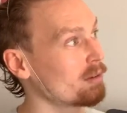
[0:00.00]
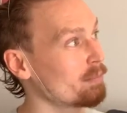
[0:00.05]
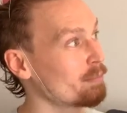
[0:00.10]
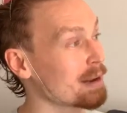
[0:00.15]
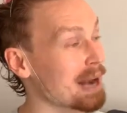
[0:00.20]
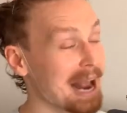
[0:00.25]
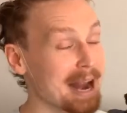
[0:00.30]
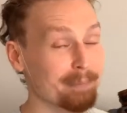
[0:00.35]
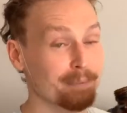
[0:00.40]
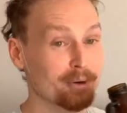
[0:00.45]

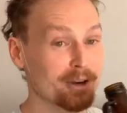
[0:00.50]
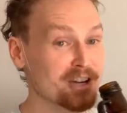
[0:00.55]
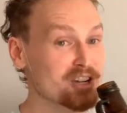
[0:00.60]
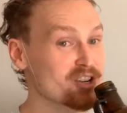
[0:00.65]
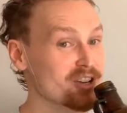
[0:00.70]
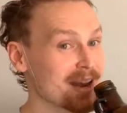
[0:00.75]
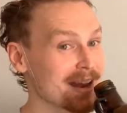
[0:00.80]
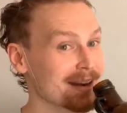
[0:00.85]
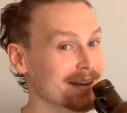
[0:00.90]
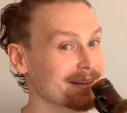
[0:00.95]
but I
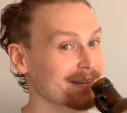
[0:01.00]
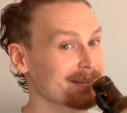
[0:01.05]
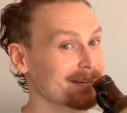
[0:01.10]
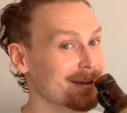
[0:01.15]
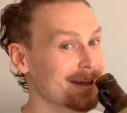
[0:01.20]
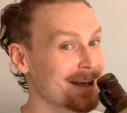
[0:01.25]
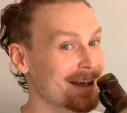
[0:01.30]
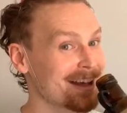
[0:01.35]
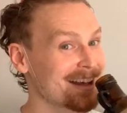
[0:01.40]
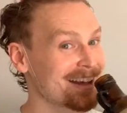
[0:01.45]
appreciate it.
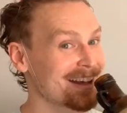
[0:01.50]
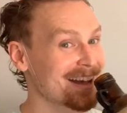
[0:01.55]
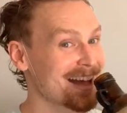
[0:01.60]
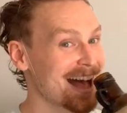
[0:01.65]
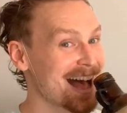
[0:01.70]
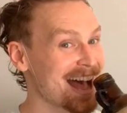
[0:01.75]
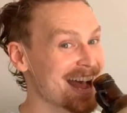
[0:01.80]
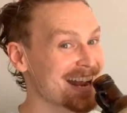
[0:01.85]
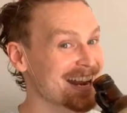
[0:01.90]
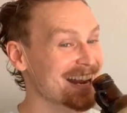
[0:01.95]

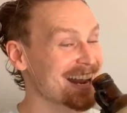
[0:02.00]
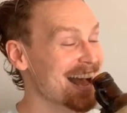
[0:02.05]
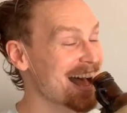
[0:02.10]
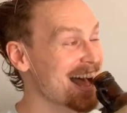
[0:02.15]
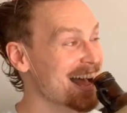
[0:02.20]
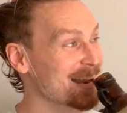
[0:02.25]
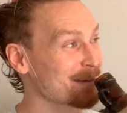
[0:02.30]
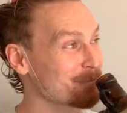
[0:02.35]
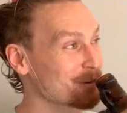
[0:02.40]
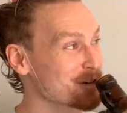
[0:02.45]

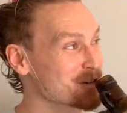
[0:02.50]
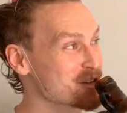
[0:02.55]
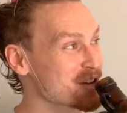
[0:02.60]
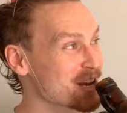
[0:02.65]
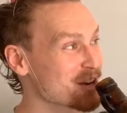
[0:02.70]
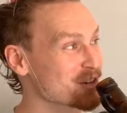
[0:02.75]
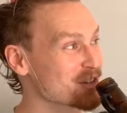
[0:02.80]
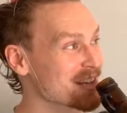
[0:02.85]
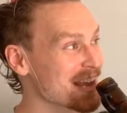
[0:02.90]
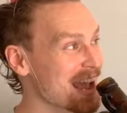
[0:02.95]
I appreciate
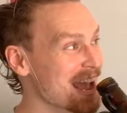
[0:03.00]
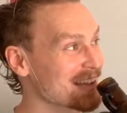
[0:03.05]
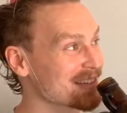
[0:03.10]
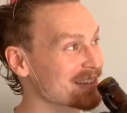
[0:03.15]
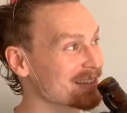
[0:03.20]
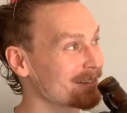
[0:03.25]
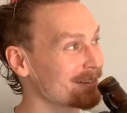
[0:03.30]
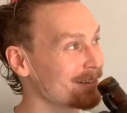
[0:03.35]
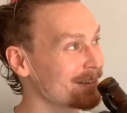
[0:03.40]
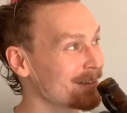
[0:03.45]
your
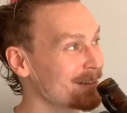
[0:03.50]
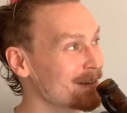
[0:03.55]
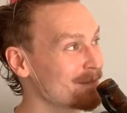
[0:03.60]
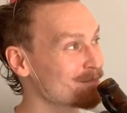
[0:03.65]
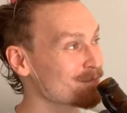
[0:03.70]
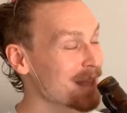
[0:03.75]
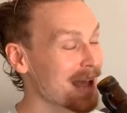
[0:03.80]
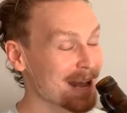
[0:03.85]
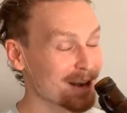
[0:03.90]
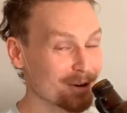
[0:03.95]
sass.
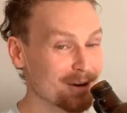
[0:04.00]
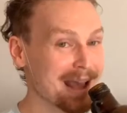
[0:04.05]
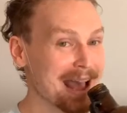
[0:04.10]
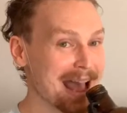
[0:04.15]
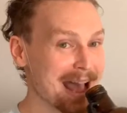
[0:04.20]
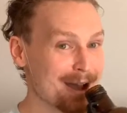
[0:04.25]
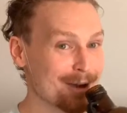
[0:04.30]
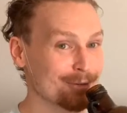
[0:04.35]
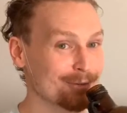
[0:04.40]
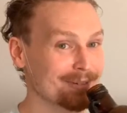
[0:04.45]
I don't know
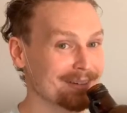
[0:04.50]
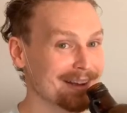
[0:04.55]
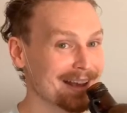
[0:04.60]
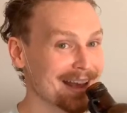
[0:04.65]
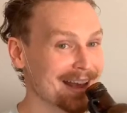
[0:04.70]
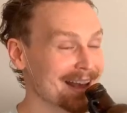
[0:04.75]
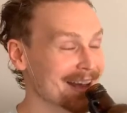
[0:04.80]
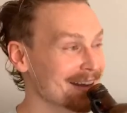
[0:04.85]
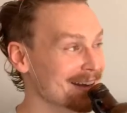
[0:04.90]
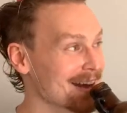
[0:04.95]
how,
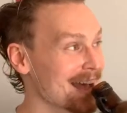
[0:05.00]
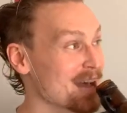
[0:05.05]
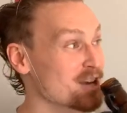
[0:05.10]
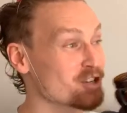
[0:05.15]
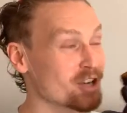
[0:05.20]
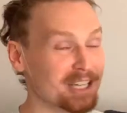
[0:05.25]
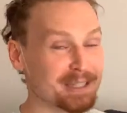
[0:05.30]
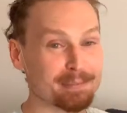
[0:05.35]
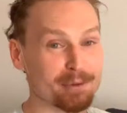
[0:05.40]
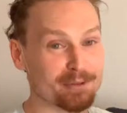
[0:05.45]
and I
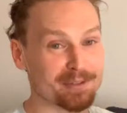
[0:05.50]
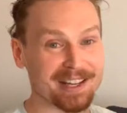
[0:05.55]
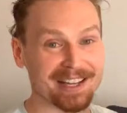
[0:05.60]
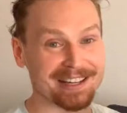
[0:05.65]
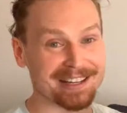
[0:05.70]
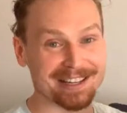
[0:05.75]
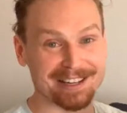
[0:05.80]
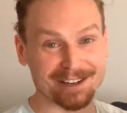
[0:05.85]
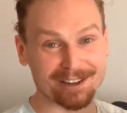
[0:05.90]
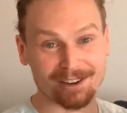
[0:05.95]
just moved
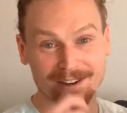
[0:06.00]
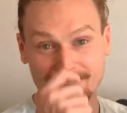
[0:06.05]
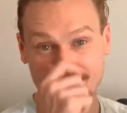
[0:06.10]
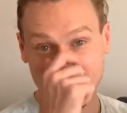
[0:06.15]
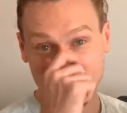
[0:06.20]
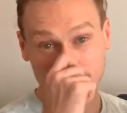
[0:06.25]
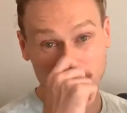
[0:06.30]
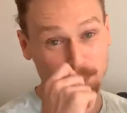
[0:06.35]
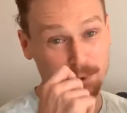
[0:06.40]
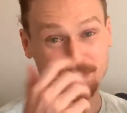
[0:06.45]
in here.
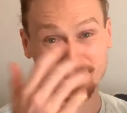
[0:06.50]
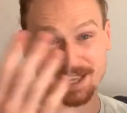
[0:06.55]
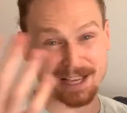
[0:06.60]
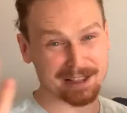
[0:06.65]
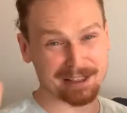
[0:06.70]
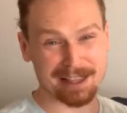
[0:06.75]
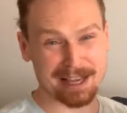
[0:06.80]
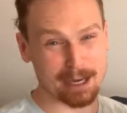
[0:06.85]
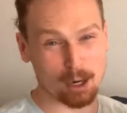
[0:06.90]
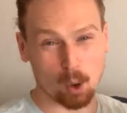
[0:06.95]
You'd
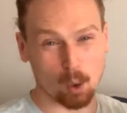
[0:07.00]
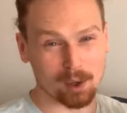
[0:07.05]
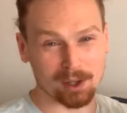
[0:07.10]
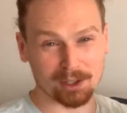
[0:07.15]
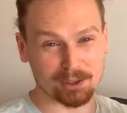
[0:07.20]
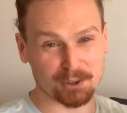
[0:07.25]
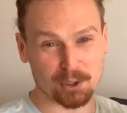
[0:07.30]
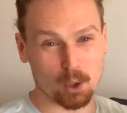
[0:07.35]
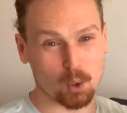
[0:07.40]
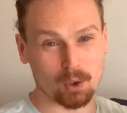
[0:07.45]
think they'd
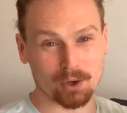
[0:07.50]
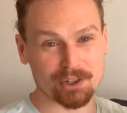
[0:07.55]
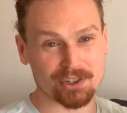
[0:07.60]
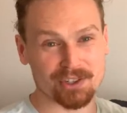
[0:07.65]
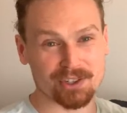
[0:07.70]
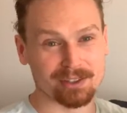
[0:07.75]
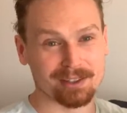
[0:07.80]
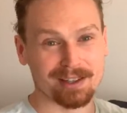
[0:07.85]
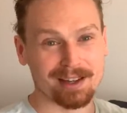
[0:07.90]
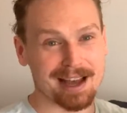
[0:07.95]
oil
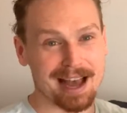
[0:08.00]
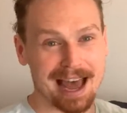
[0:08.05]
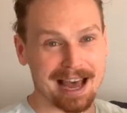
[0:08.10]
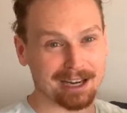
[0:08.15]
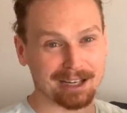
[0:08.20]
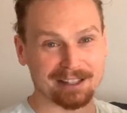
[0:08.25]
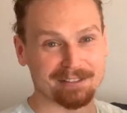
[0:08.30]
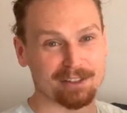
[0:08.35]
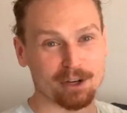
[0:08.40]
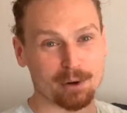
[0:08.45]
doors. I
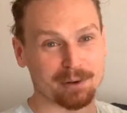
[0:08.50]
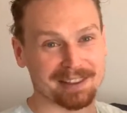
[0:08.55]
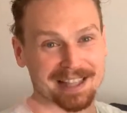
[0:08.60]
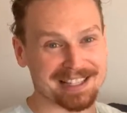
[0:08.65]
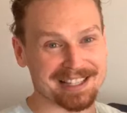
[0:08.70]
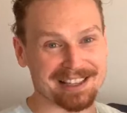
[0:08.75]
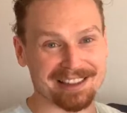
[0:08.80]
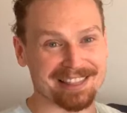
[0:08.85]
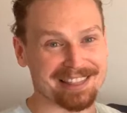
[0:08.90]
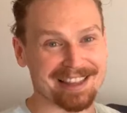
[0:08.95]
don't even know if
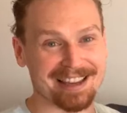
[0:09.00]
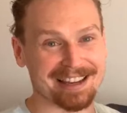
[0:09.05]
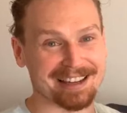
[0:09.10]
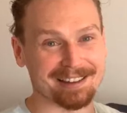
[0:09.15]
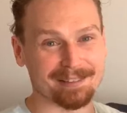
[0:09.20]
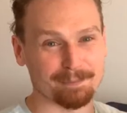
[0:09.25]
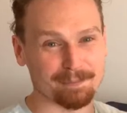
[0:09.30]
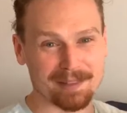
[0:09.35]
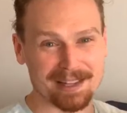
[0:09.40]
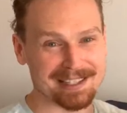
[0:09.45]
that's a
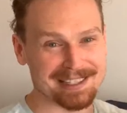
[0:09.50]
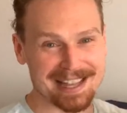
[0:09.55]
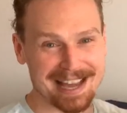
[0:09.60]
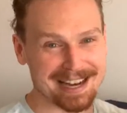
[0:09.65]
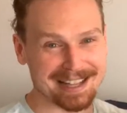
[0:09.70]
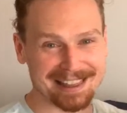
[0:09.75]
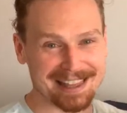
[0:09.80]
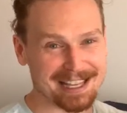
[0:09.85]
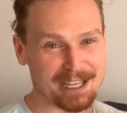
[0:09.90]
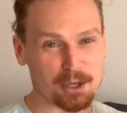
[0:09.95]
thing. Is
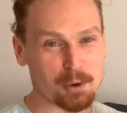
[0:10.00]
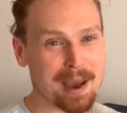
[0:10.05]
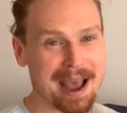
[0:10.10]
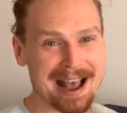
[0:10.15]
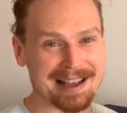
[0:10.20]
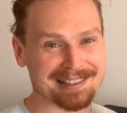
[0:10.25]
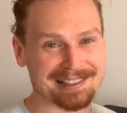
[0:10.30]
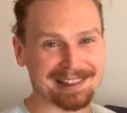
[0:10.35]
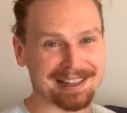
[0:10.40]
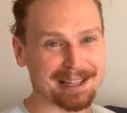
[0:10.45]
that a thing you
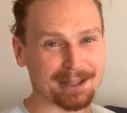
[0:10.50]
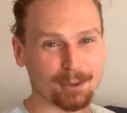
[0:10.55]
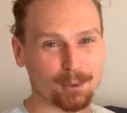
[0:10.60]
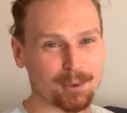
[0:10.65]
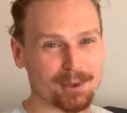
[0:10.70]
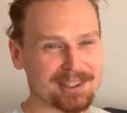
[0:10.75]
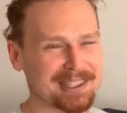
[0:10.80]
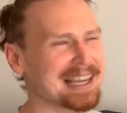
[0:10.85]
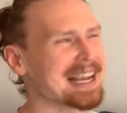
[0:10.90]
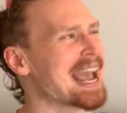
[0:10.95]
ask
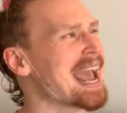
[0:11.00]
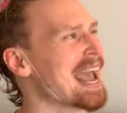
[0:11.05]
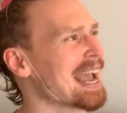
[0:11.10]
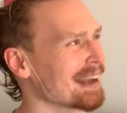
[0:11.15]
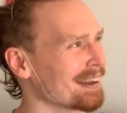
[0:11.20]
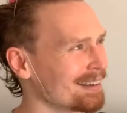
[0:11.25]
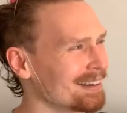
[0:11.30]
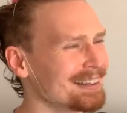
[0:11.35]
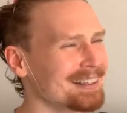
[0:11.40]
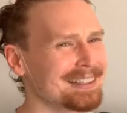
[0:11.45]
landlords? Like,
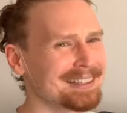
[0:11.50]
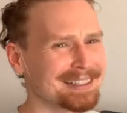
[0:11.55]
hey,